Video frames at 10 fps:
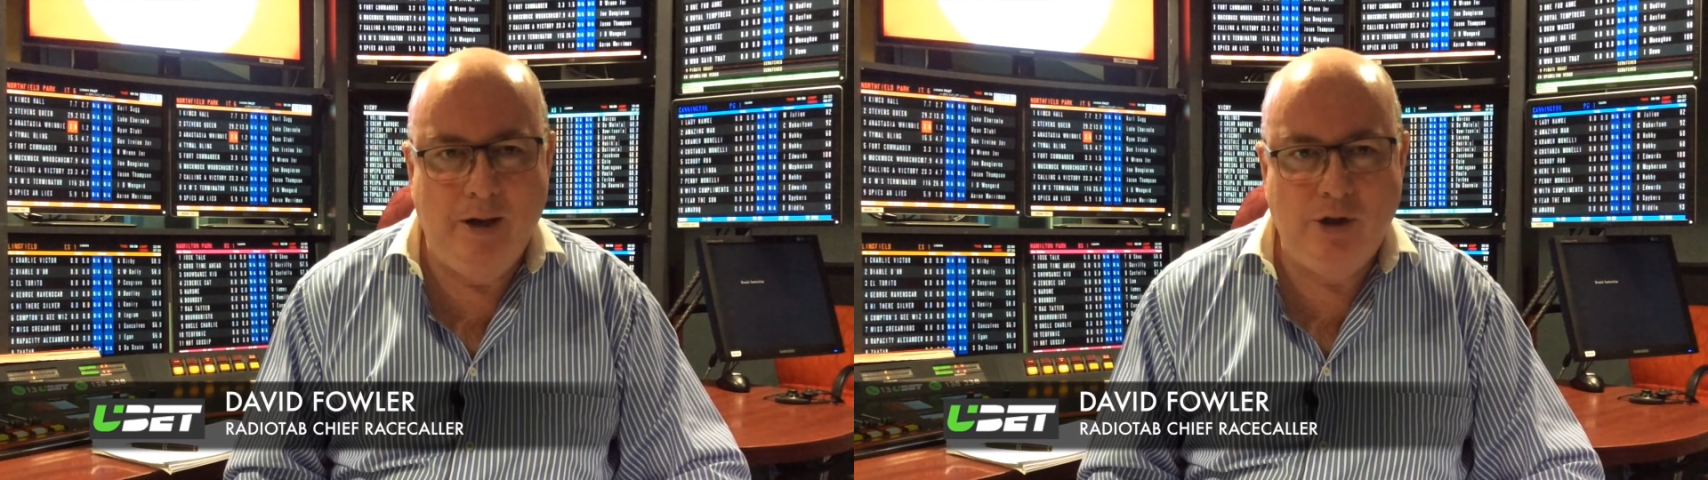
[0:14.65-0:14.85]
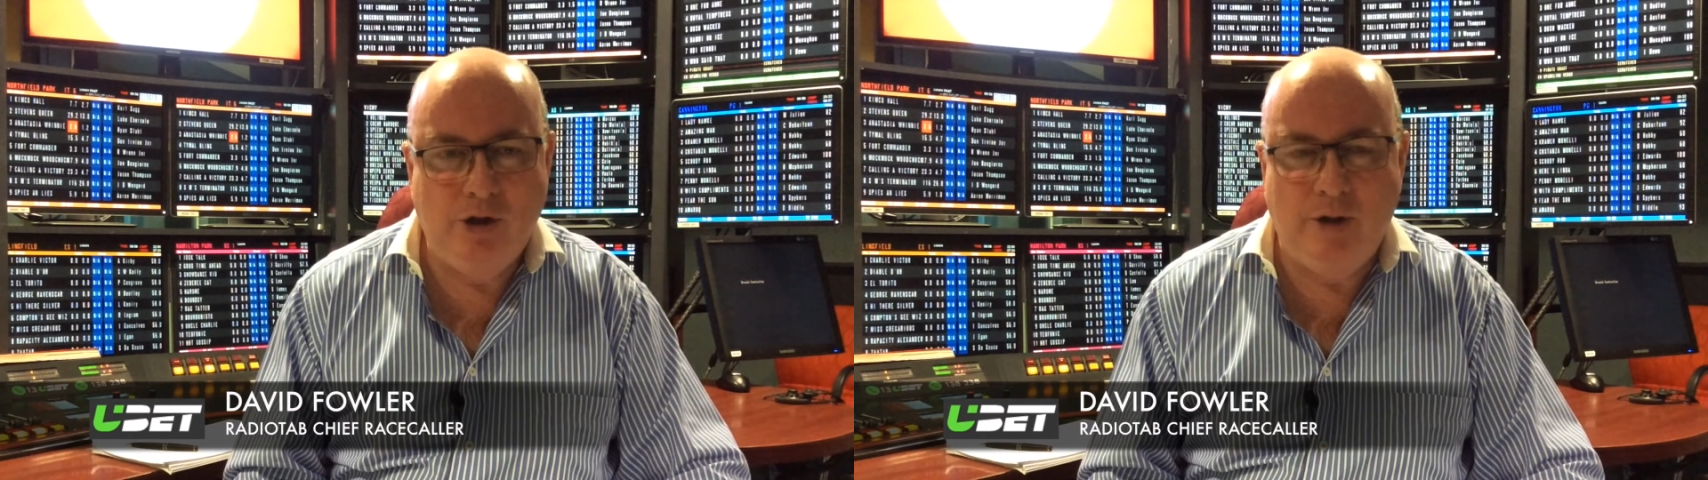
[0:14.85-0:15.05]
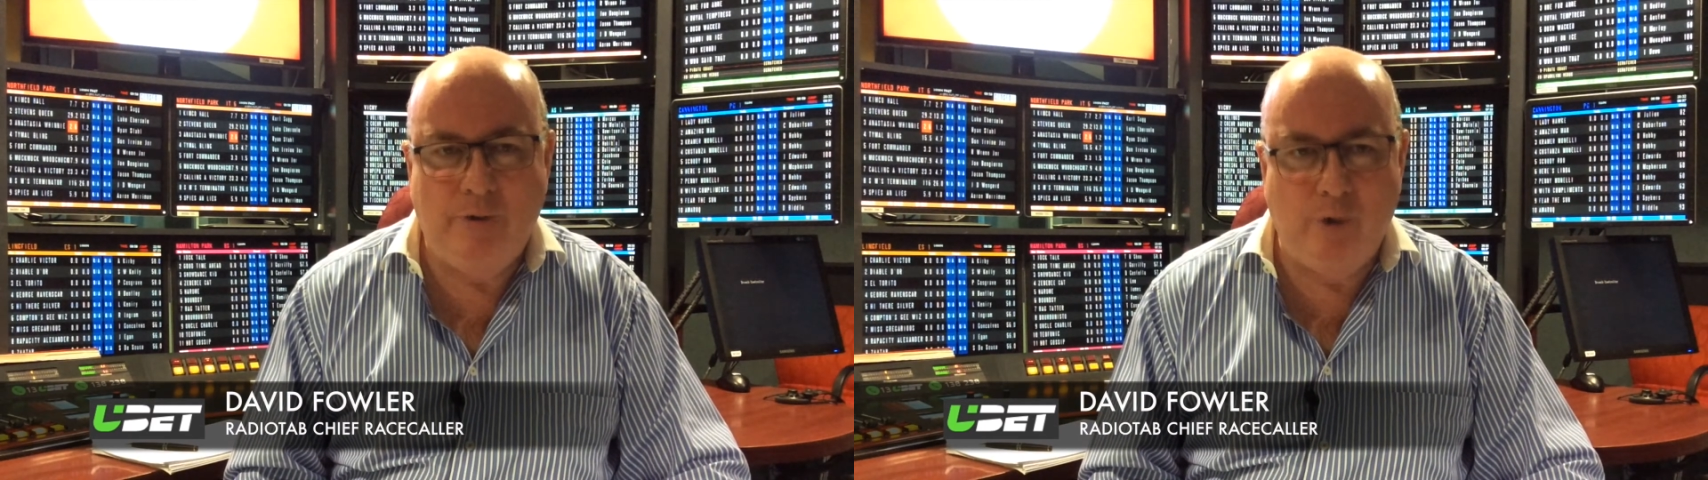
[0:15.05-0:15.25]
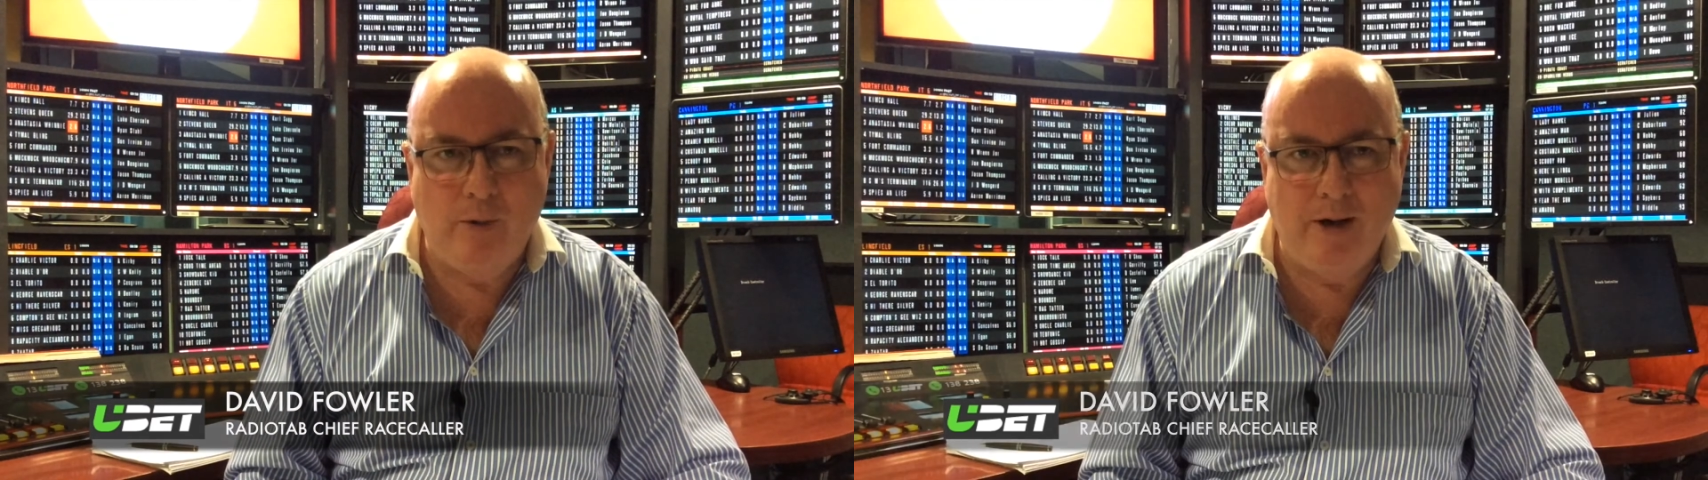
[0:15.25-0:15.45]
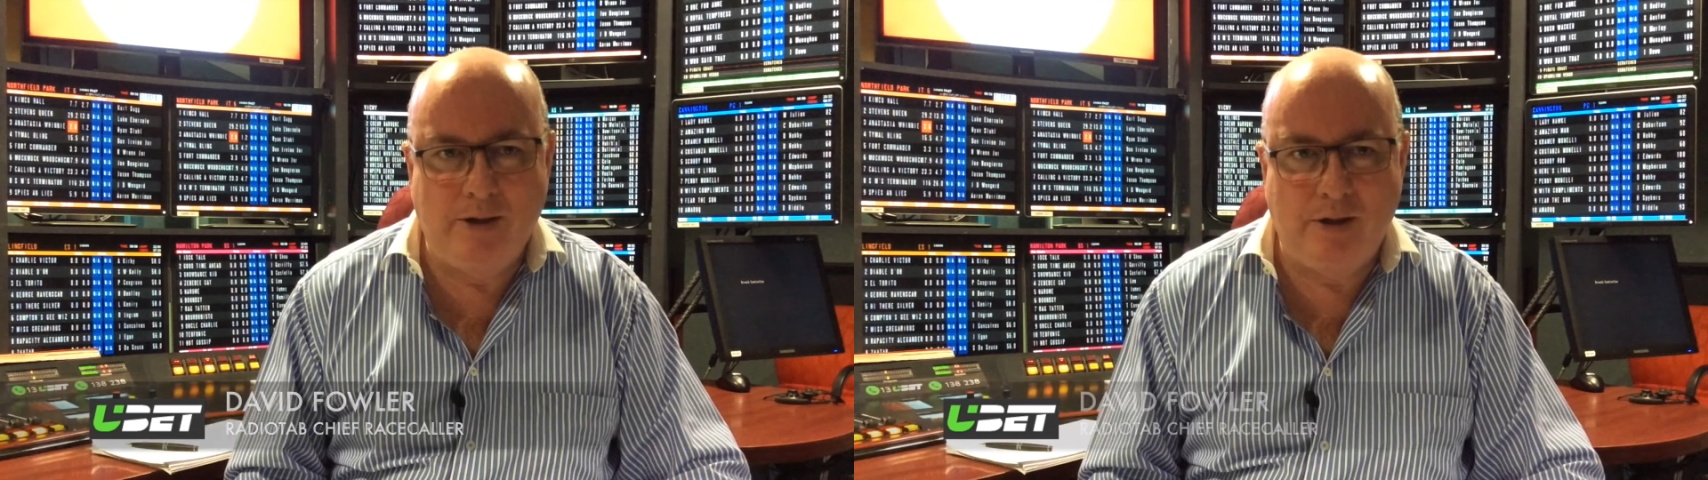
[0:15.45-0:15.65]
She's had four
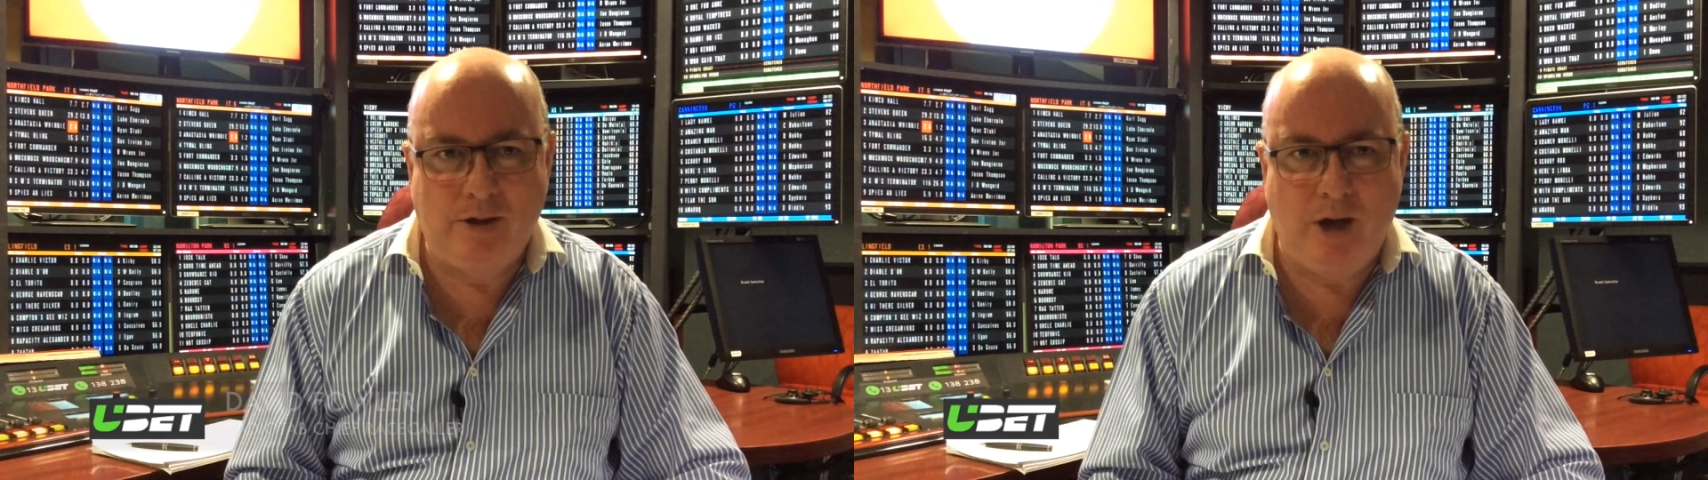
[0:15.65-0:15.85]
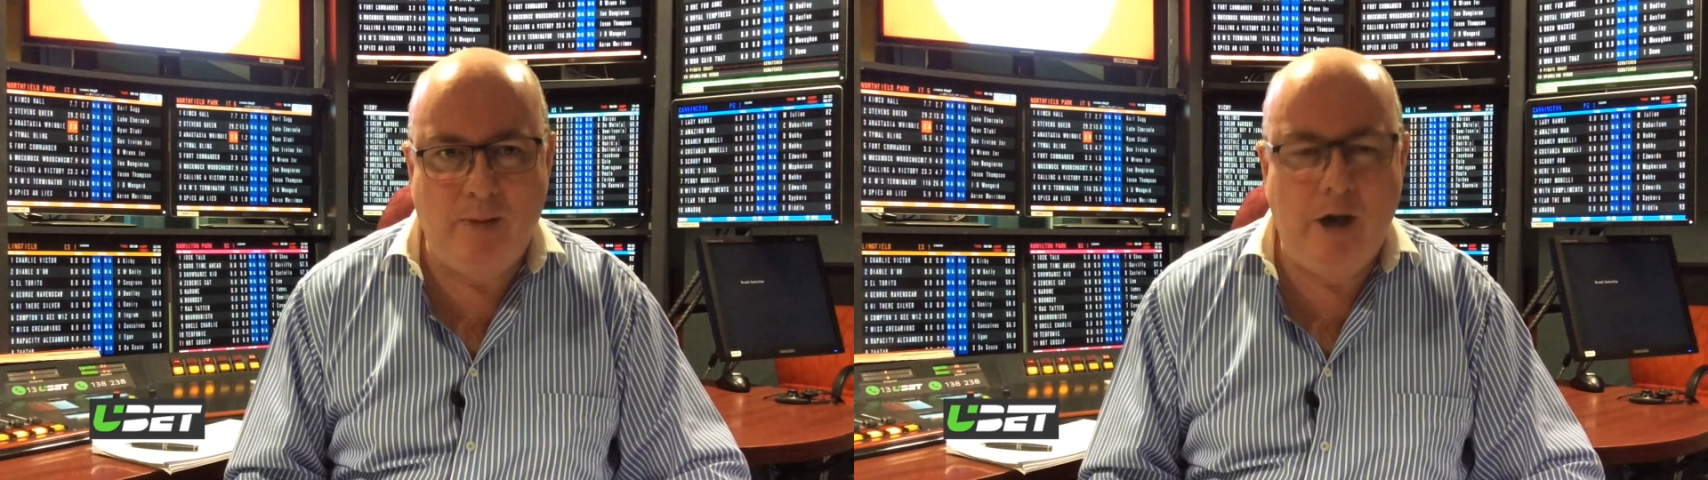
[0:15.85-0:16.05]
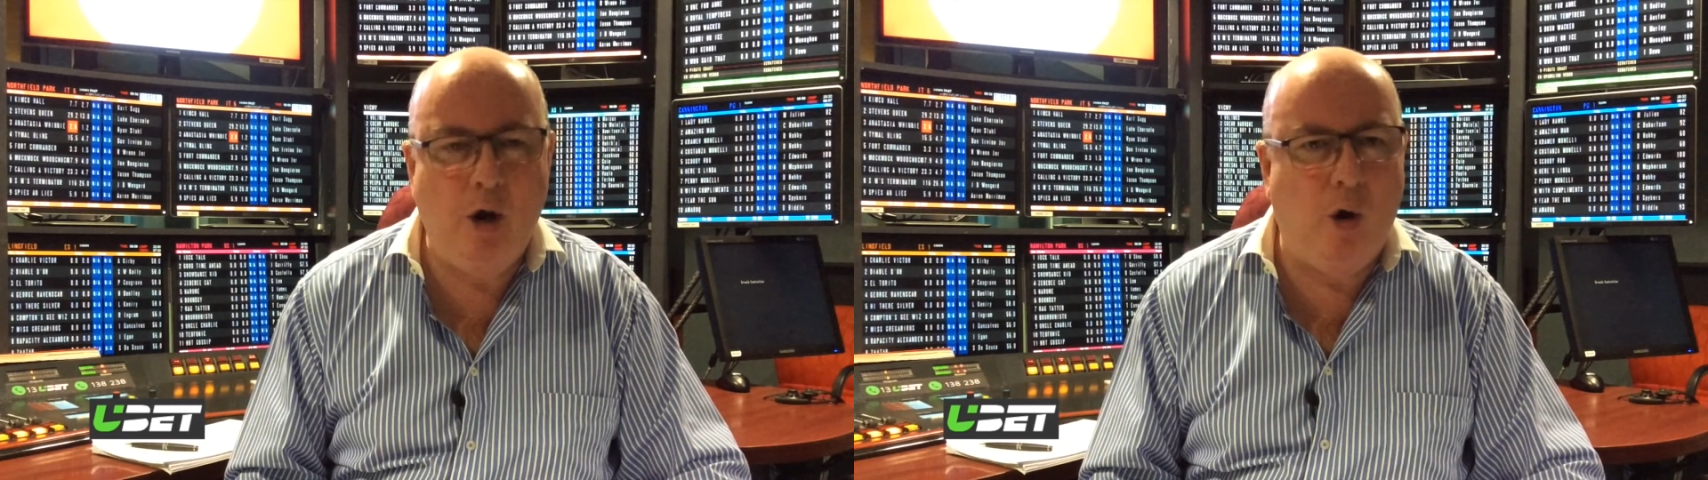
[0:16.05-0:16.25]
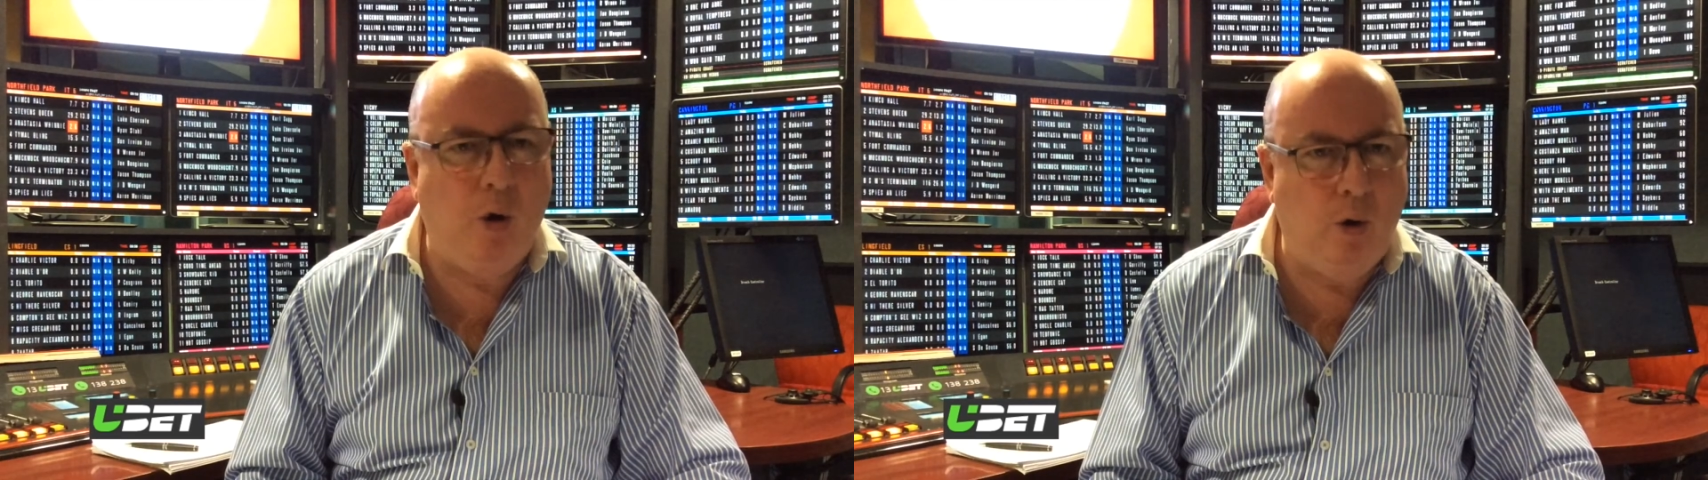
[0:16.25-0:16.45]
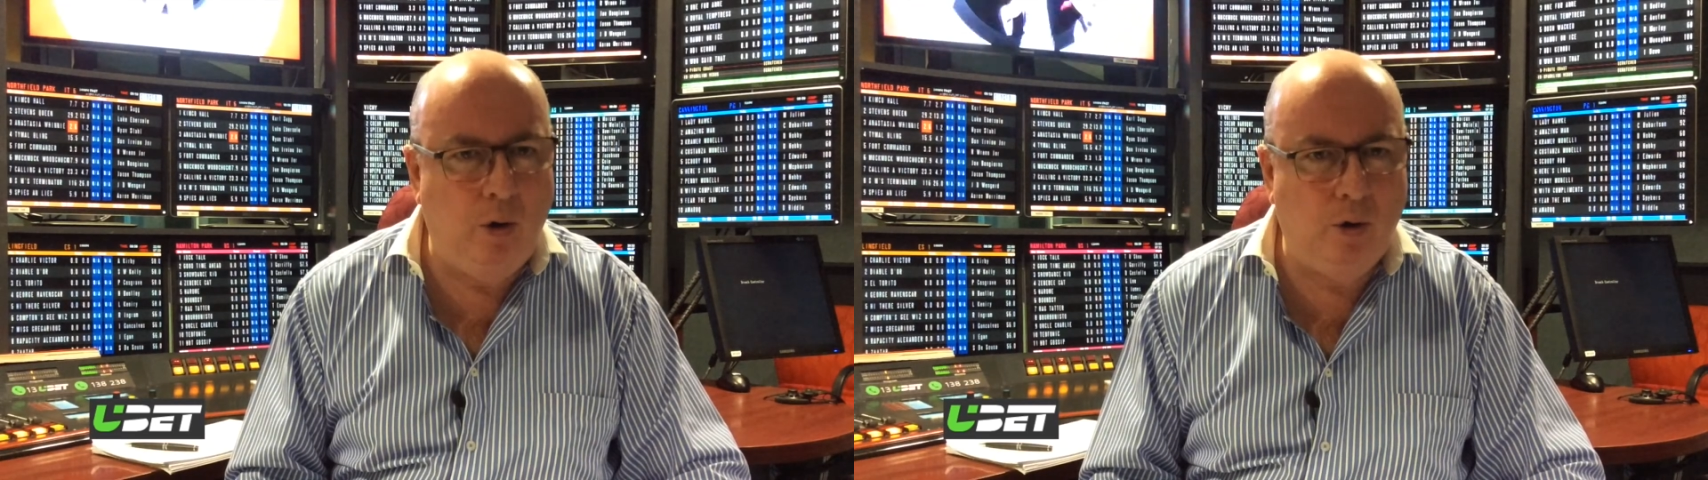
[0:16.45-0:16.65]
runs this time in, all